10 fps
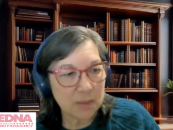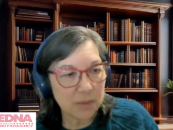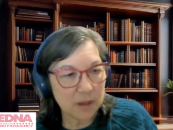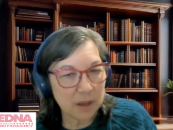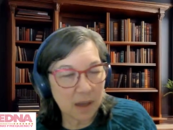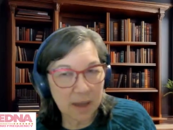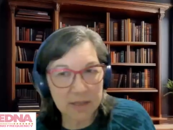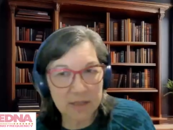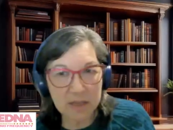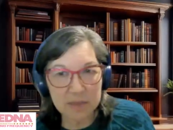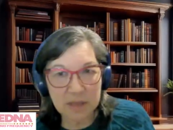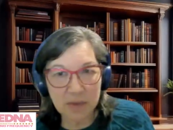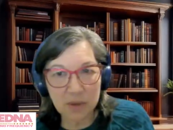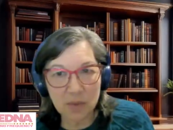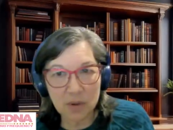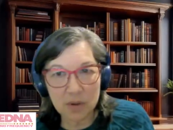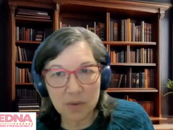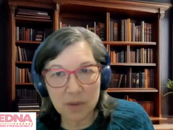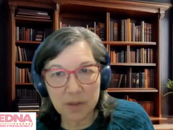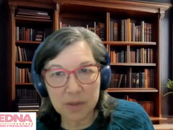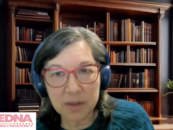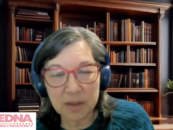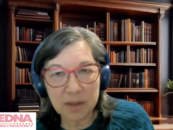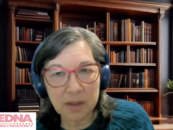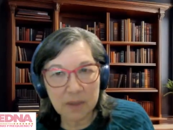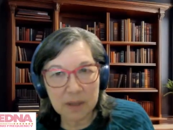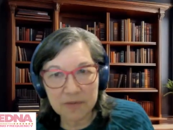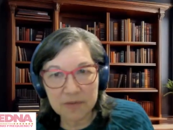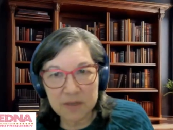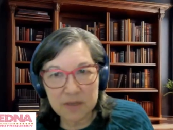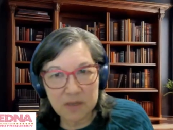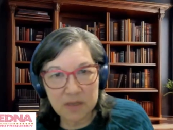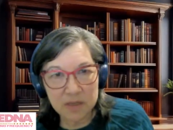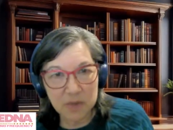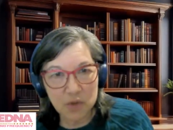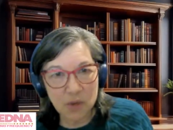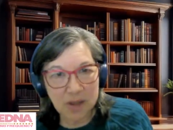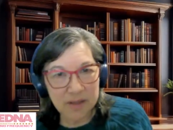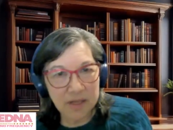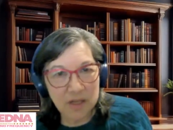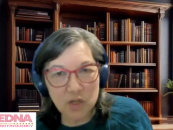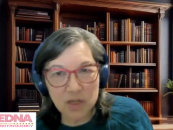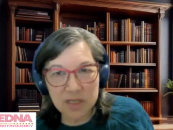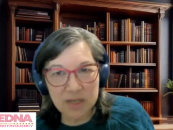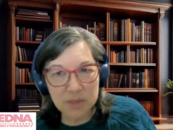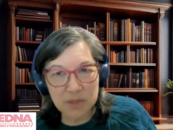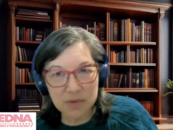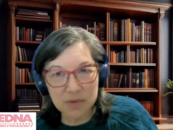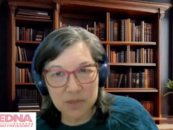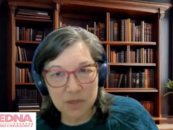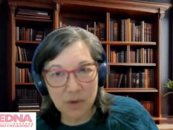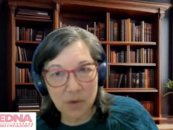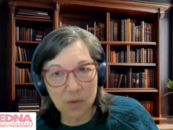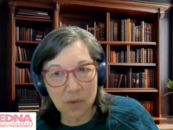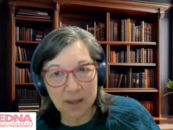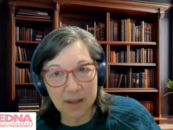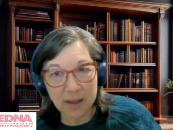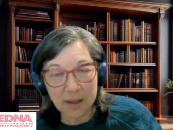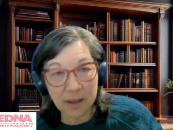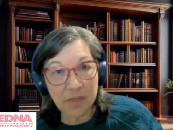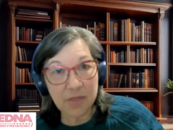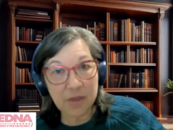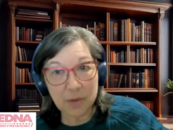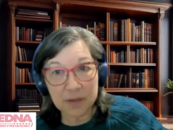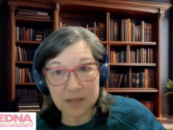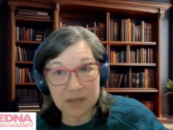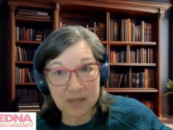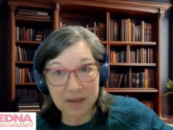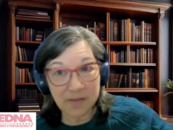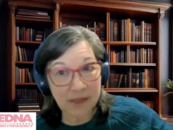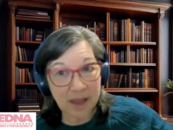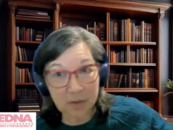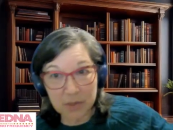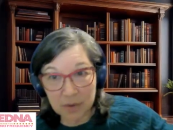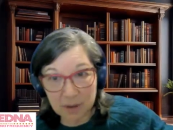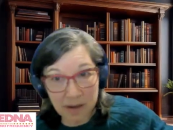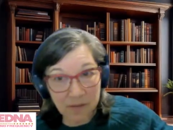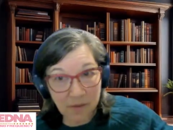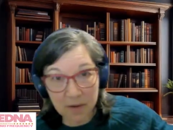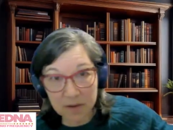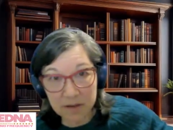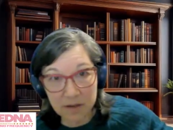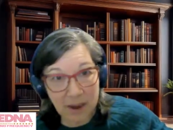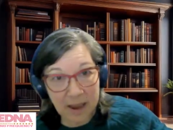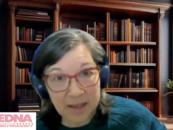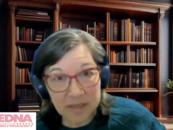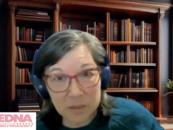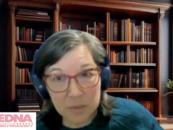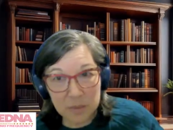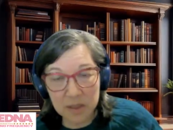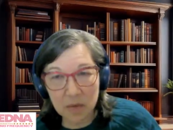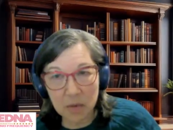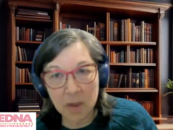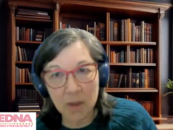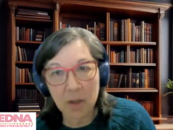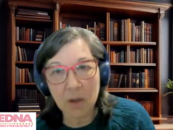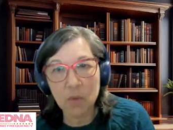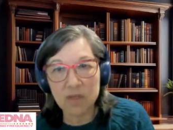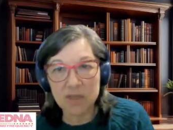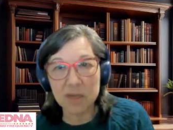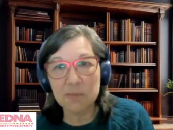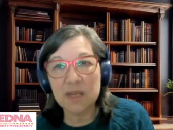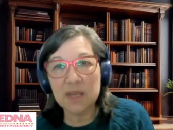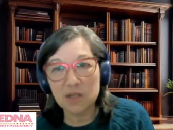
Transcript: Some of the concepts that we work with in metaphysics and spirituality can just seem sort of so etheric and kind of out there and kind of hard to grasp. What does it